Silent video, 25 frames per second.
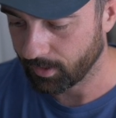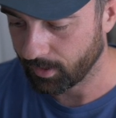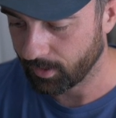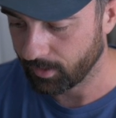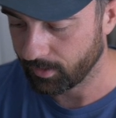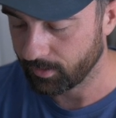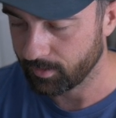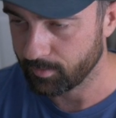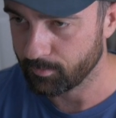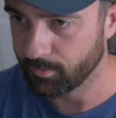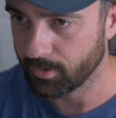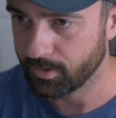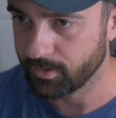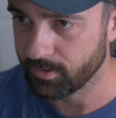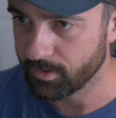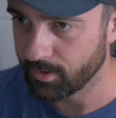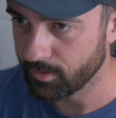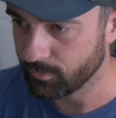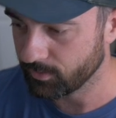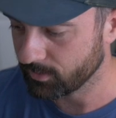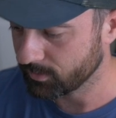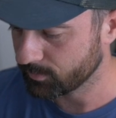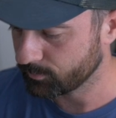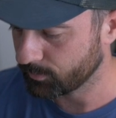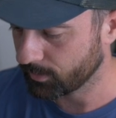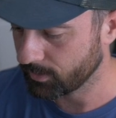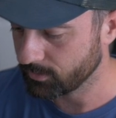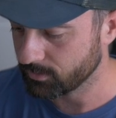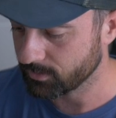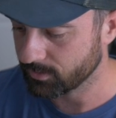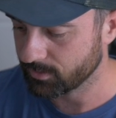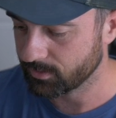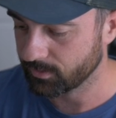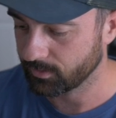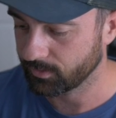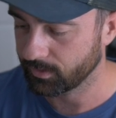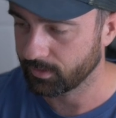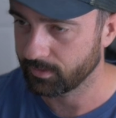uh, you might know this by
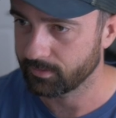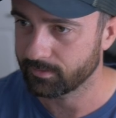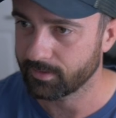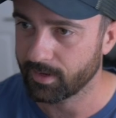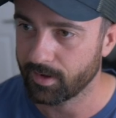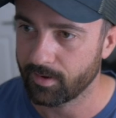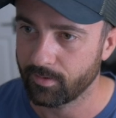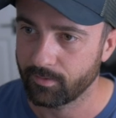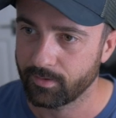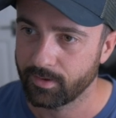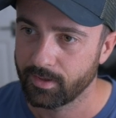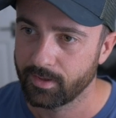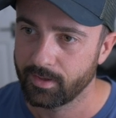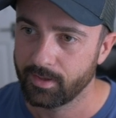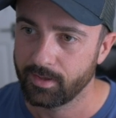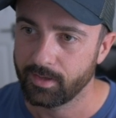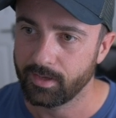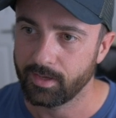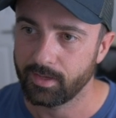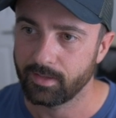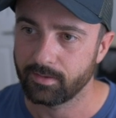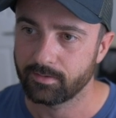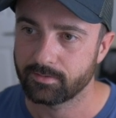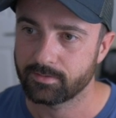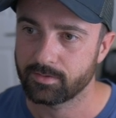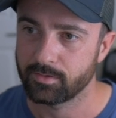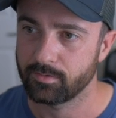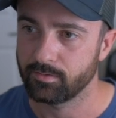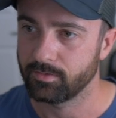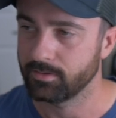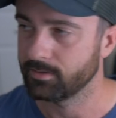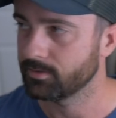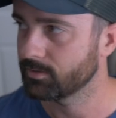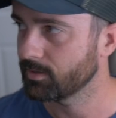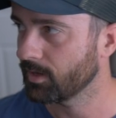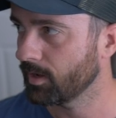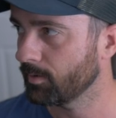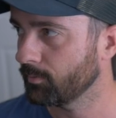just looking down into the
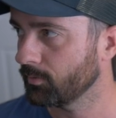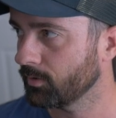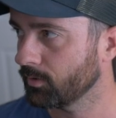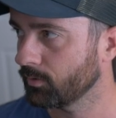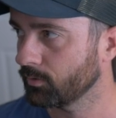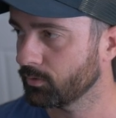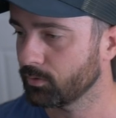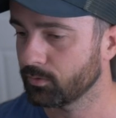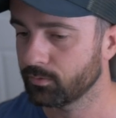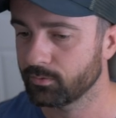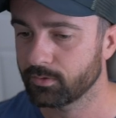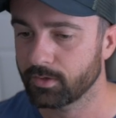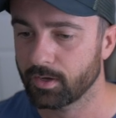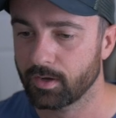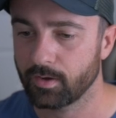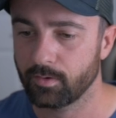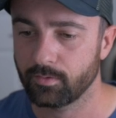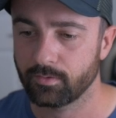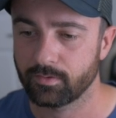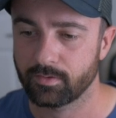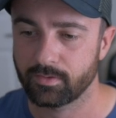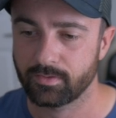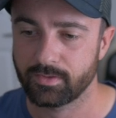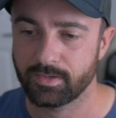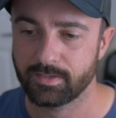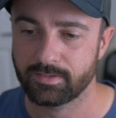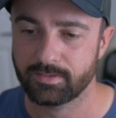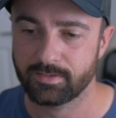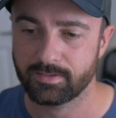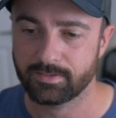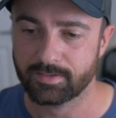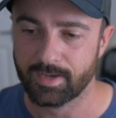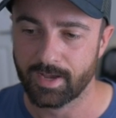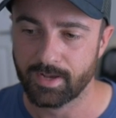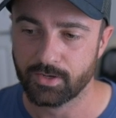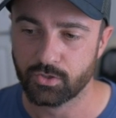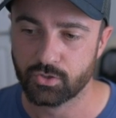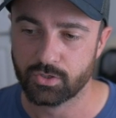terminal. You'll know that this is
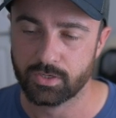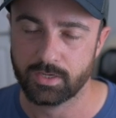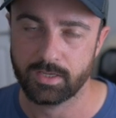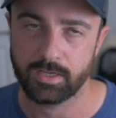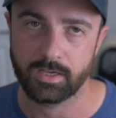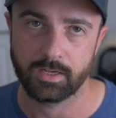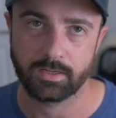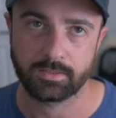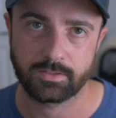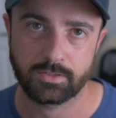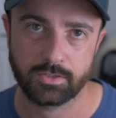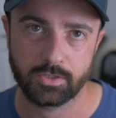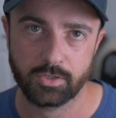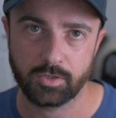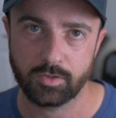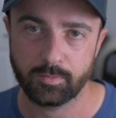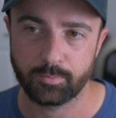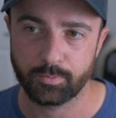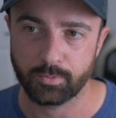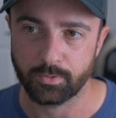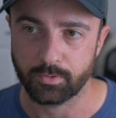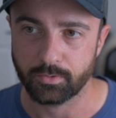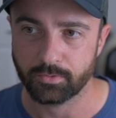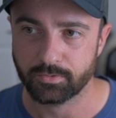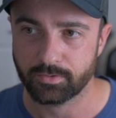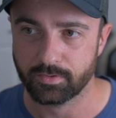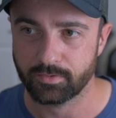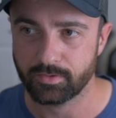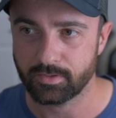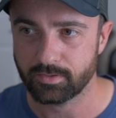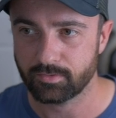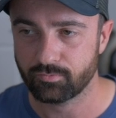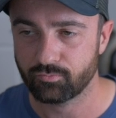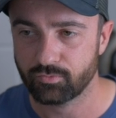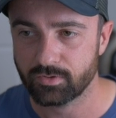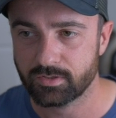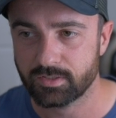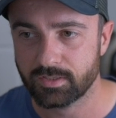actually a tuple. So
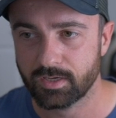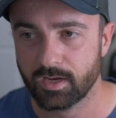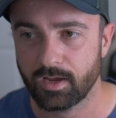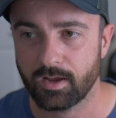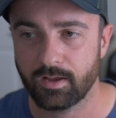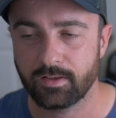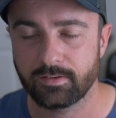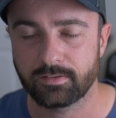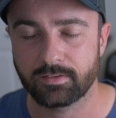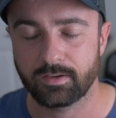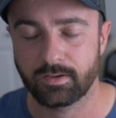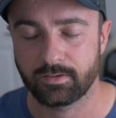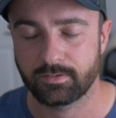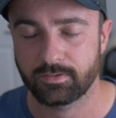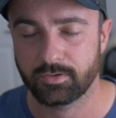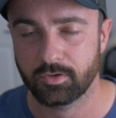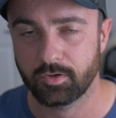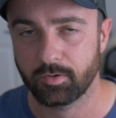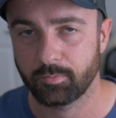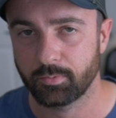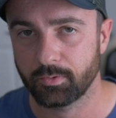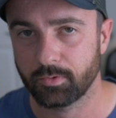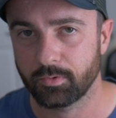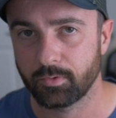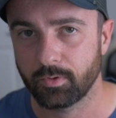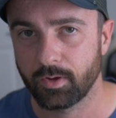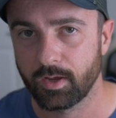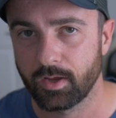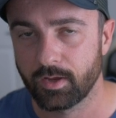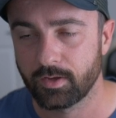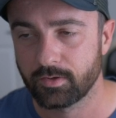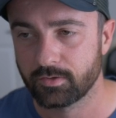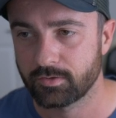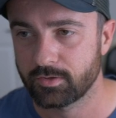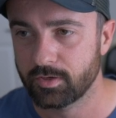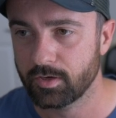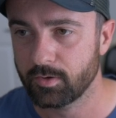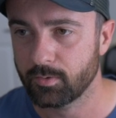this returns a tuple
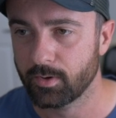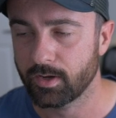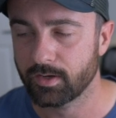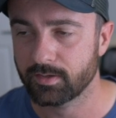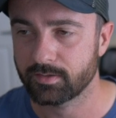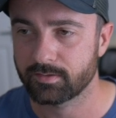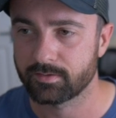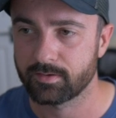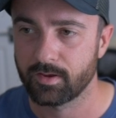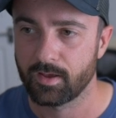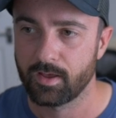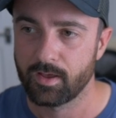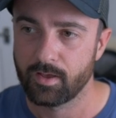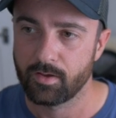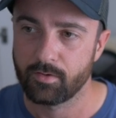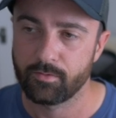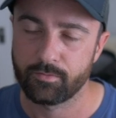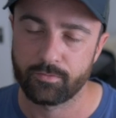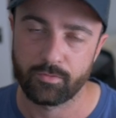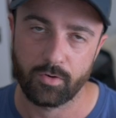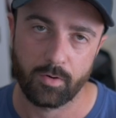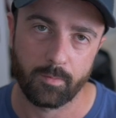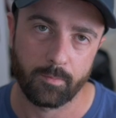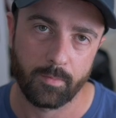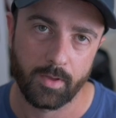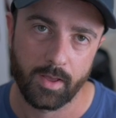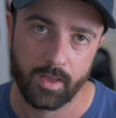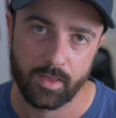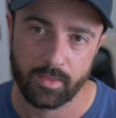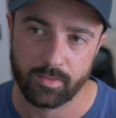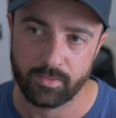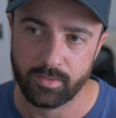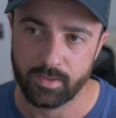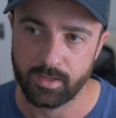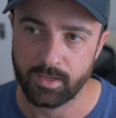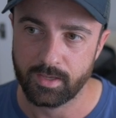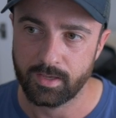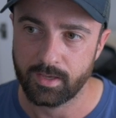to us from
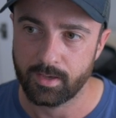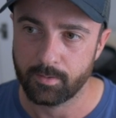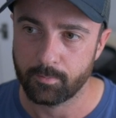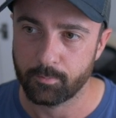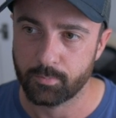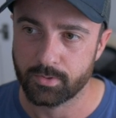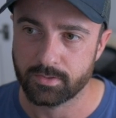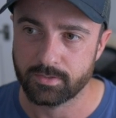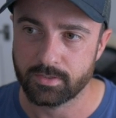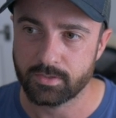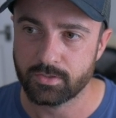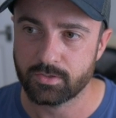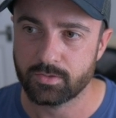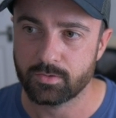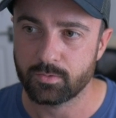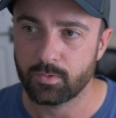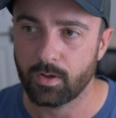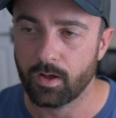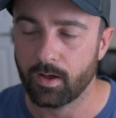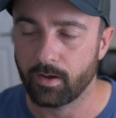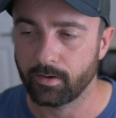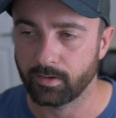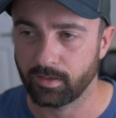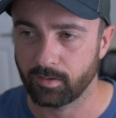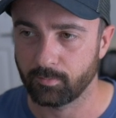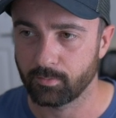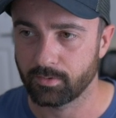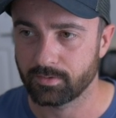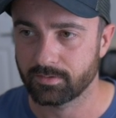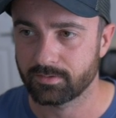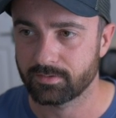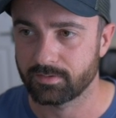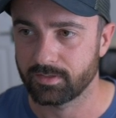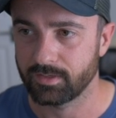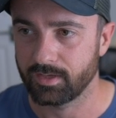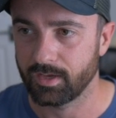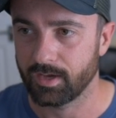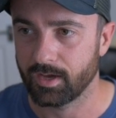the positional arguments
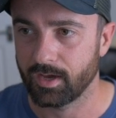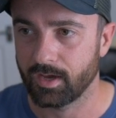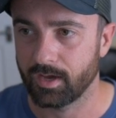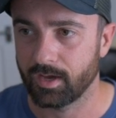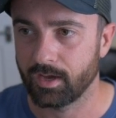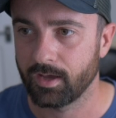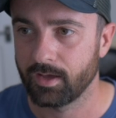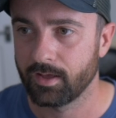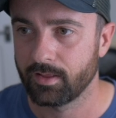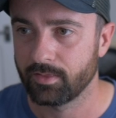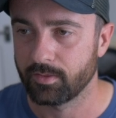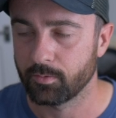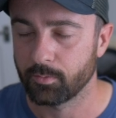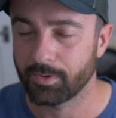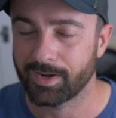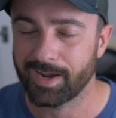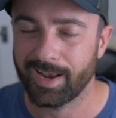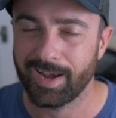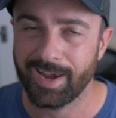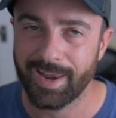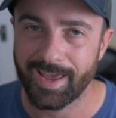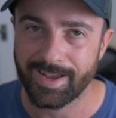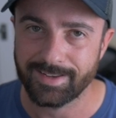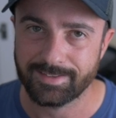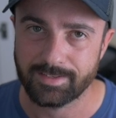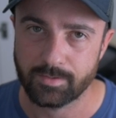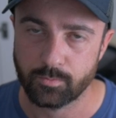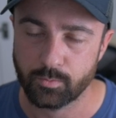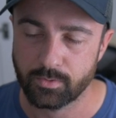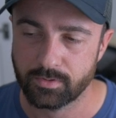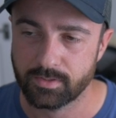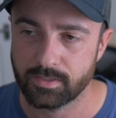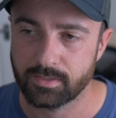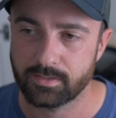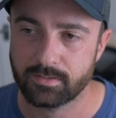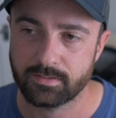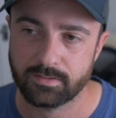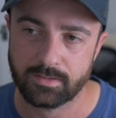the, uh, that were collected with
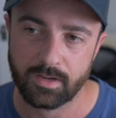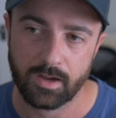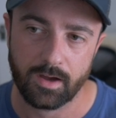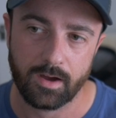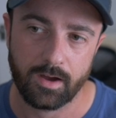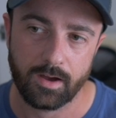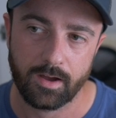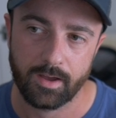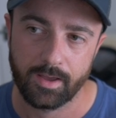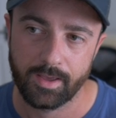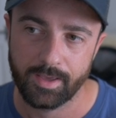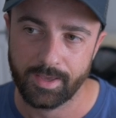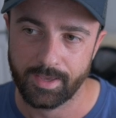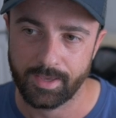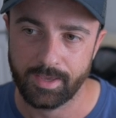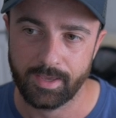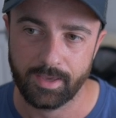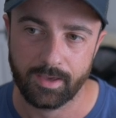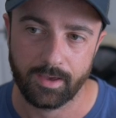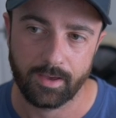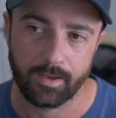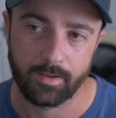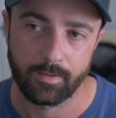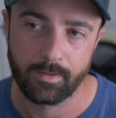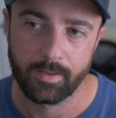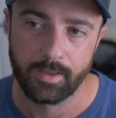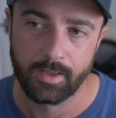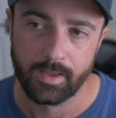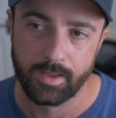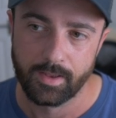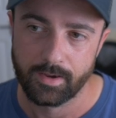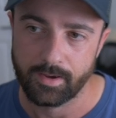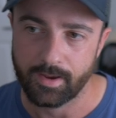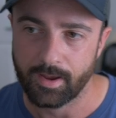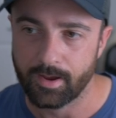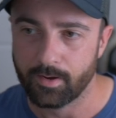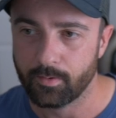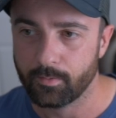this star here.
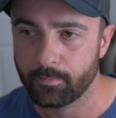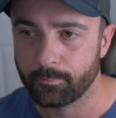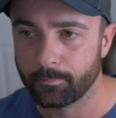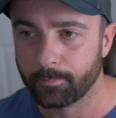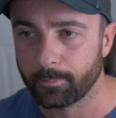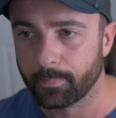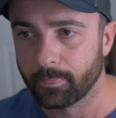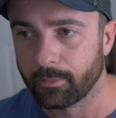Now,